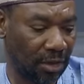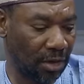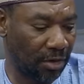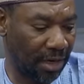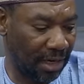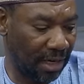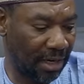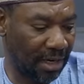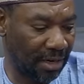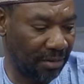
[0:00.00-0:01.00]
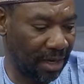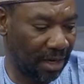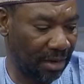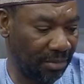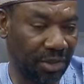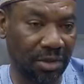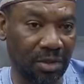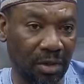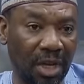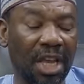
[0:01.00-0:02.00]
Sorry, now, Akramakala.
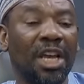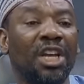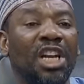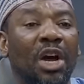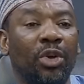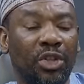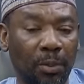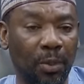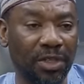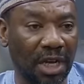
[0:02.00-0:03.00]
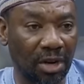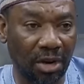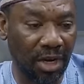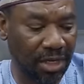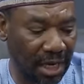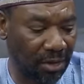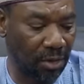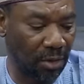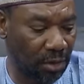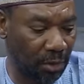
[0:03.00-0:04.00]
So, now we suppose encourage her
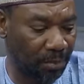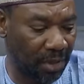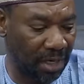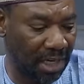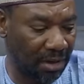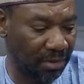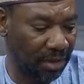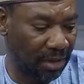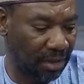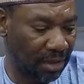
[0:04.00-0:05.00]
not to break down.